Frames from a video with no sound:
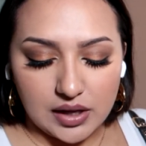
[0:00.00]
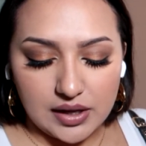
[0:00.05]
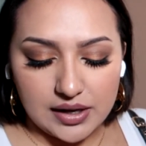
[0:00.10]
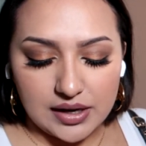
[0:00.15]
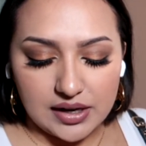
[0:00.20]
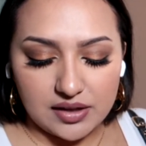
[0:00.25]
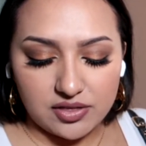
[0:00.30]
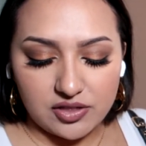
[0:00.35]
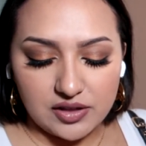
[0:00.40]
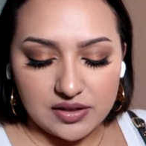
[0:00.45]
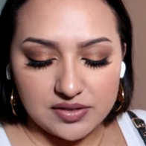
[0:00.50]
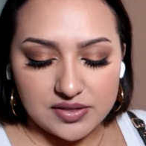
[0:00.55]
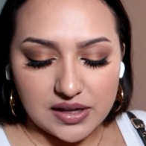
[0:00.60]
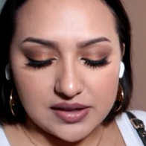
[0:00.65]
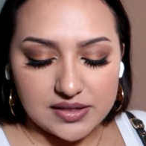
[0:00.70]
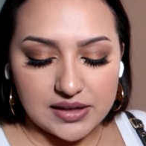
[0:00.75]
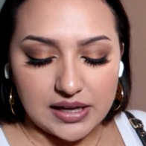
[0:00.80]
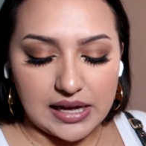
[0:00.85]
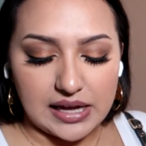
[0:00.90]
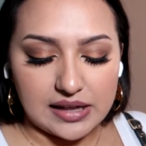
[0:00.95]
and I think
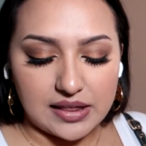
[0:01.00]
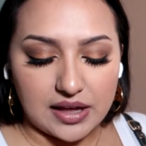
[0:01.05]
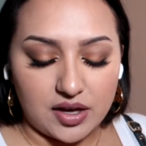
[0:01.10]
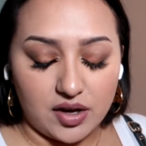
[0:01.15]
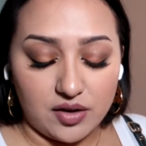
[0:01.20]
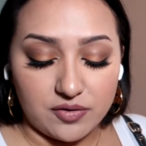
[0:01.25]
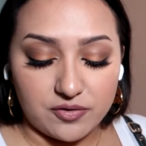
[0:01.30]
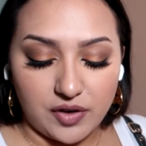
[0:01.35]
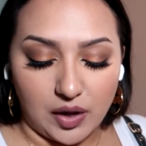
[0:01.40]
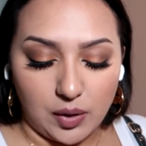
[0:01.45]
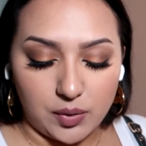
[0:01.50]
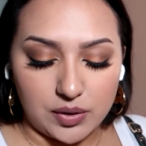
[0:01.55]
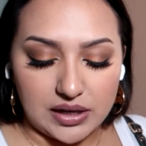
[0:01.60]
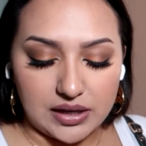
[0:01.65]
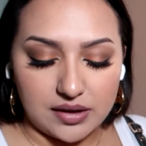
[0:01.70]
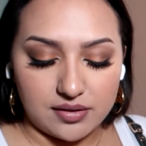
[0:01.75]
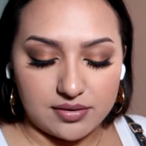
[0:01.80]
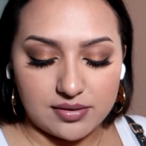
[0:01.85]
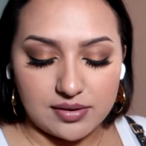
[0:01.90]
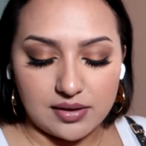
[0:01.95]
that they had like a
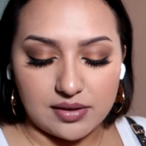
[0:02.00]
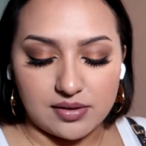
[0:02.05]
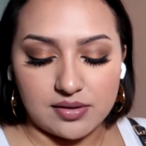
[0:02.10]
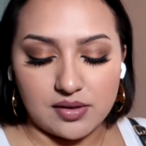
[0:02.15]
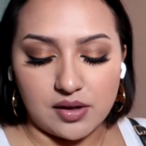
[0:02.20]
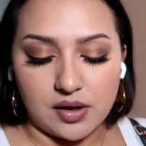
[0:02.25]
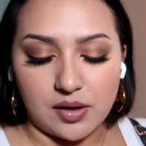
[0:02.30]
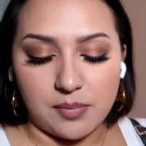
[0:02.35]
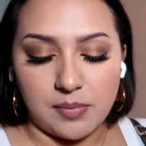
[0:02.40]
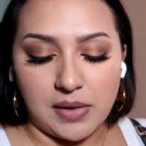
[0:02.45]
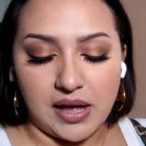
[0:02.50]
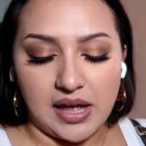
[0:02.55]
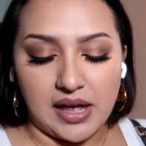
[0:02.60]
voting system,